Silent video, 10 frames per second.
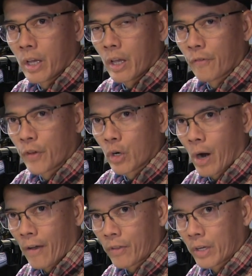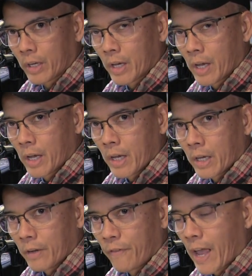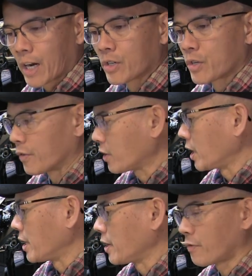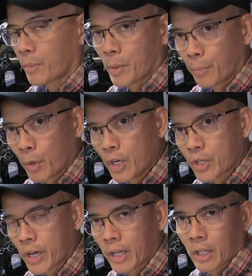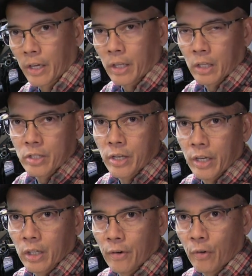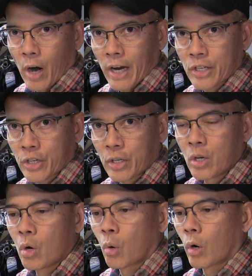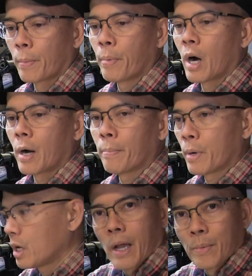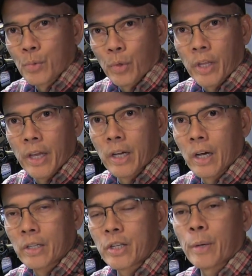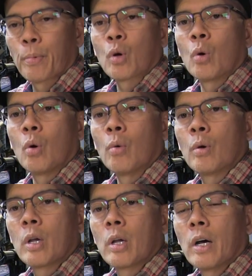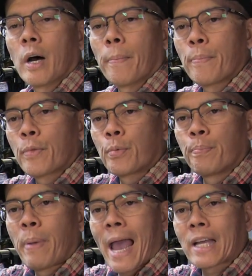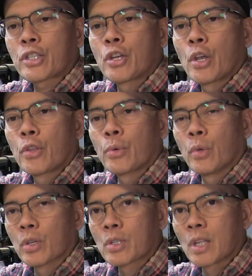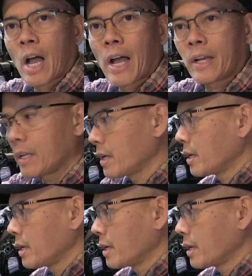If you don't have the advantage of cleaning from the breech end, like let's say a lever action or a pump, comes with a typical patch through the slot.